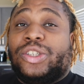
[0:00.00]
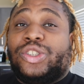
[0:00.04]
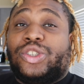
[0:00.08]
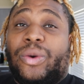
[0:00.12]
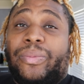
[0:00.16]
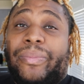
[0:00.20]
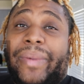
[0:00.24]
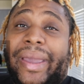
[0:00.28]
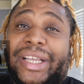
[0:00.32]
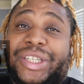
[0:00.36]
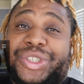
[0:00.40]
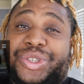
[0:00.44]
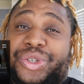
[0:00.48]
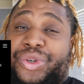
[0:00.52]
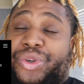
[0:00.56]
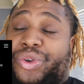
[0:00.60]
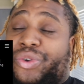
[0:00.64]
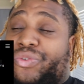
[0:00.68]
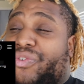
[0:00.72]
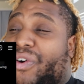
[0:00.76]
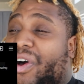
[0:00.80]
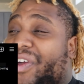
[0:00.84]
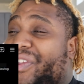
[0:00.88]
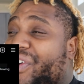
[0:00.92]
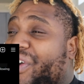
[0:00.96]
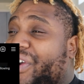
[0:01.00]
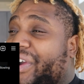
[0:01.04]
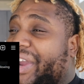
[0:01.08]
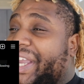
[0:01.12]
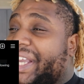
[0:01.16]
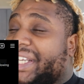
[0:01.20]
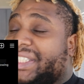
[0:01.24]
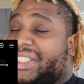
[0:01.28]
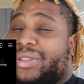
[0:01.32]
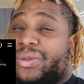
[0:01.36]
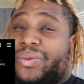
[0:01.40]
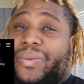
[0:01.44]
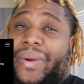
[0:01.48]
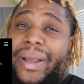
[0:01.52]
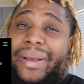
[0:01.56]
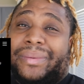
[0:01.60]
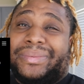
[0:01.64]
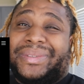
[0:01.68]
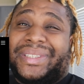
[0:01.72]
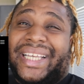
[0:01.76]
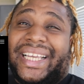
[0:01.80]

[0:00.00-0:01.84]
so make sure you follow our Instagram,